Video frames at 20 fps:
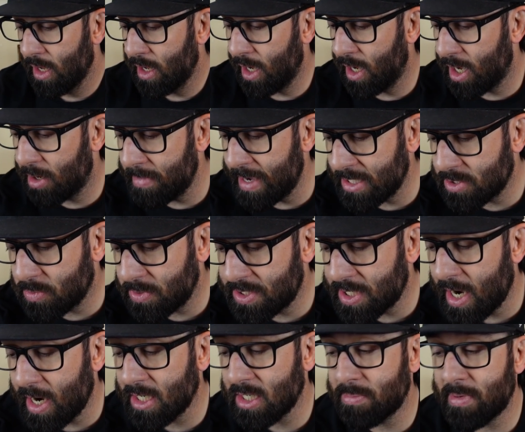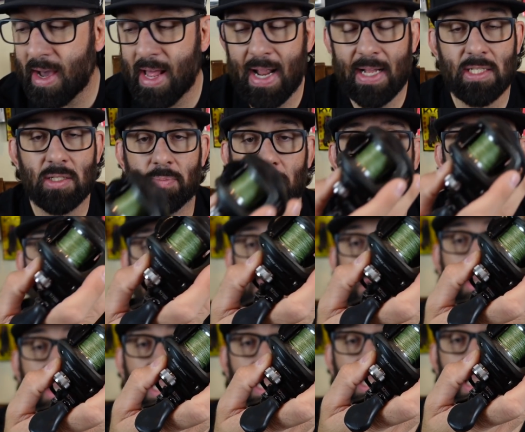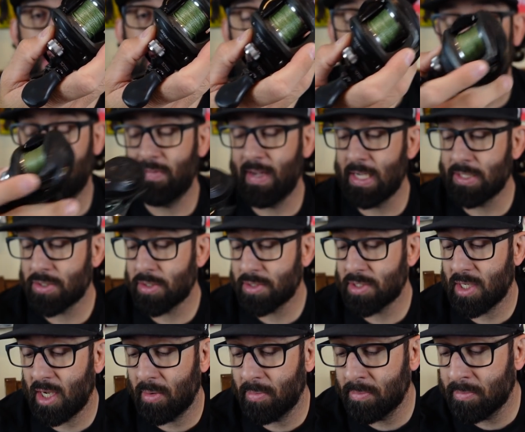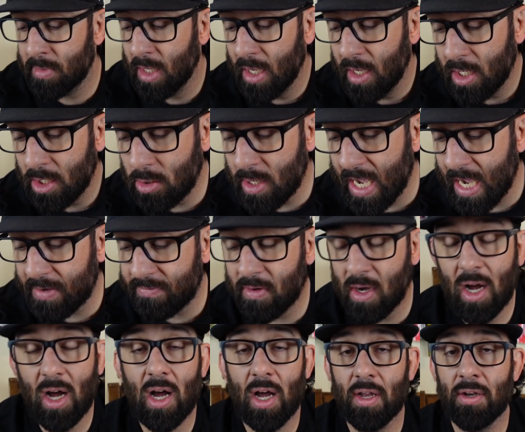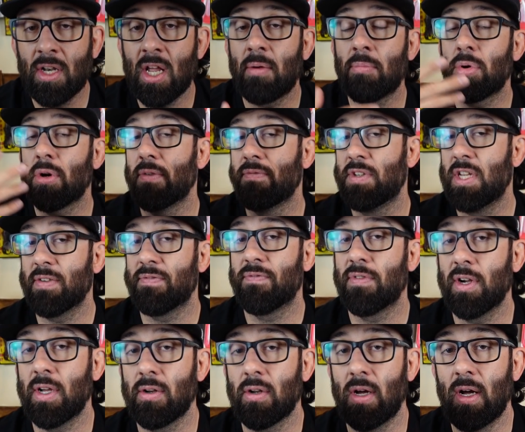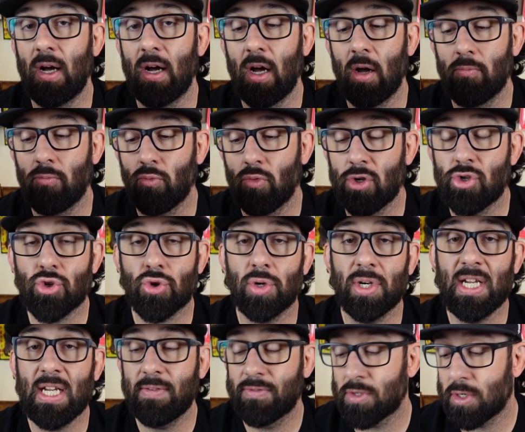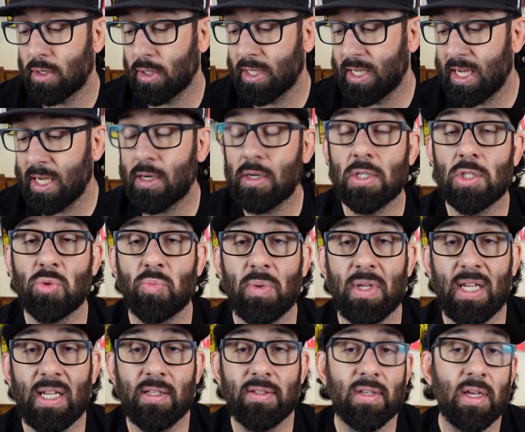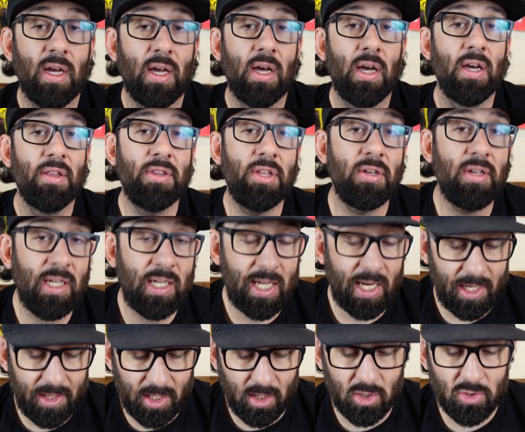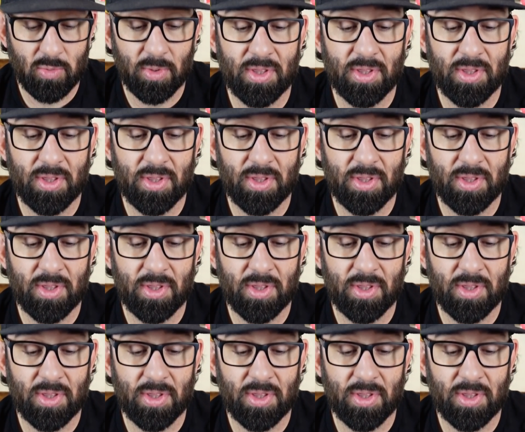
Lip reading: As we talked about, as opposed to like the LFS or something, you have a number of different retrieves or gear speeds you can get in those.